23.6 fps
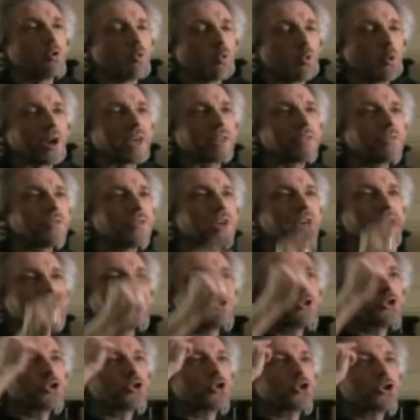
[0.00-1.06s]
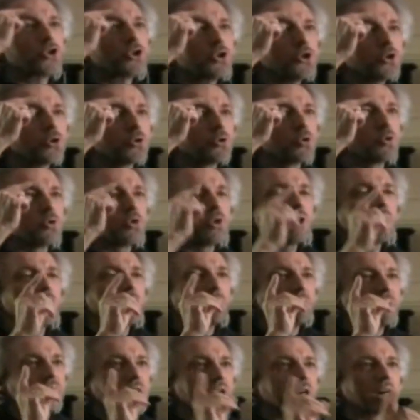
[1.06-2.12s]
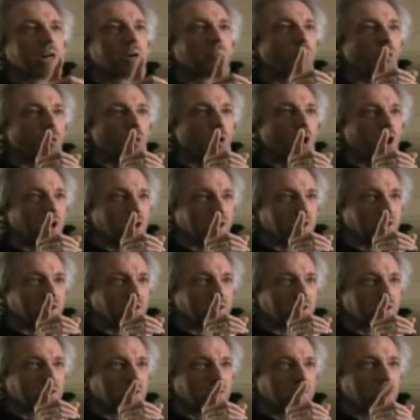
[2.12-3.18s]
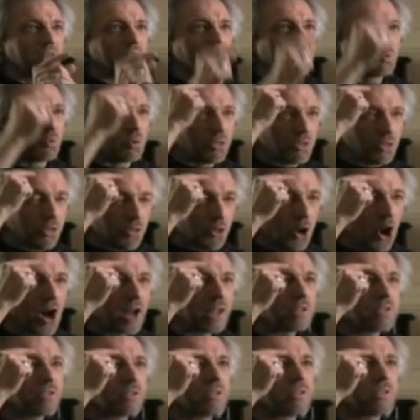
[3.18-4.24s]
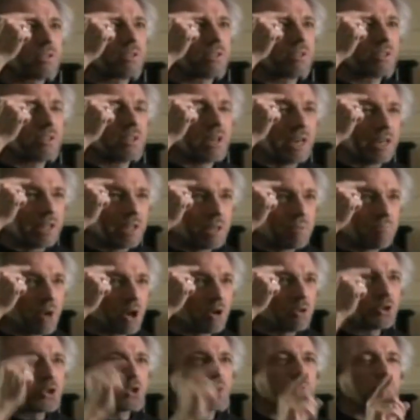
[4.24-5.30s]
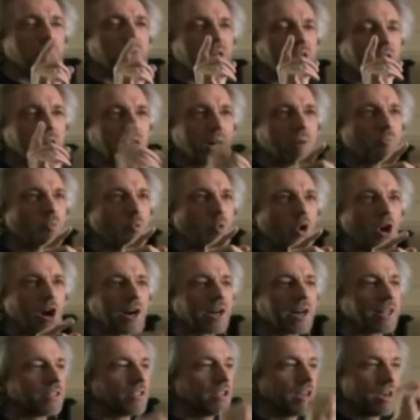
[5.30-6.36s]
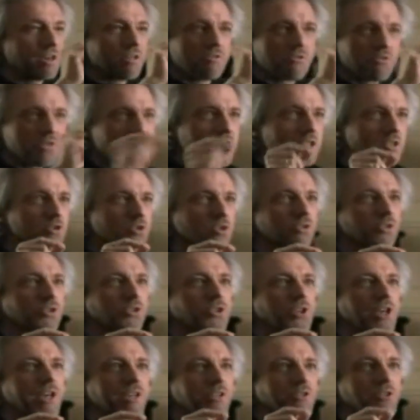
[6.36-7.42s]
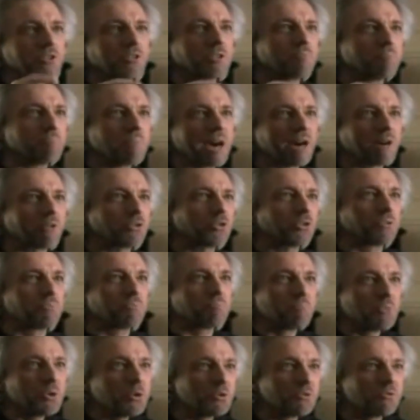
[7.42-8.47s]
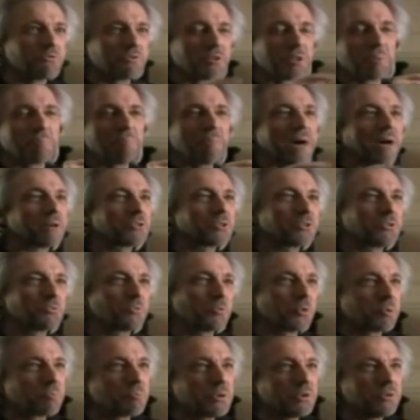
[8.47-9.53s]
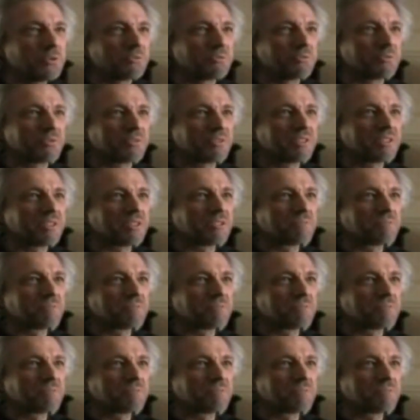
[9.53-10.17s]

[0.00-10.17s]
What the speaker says: when these 2 become one, when thought, and emotion become one, then you'll say to the mountain, move, and the mountain will move.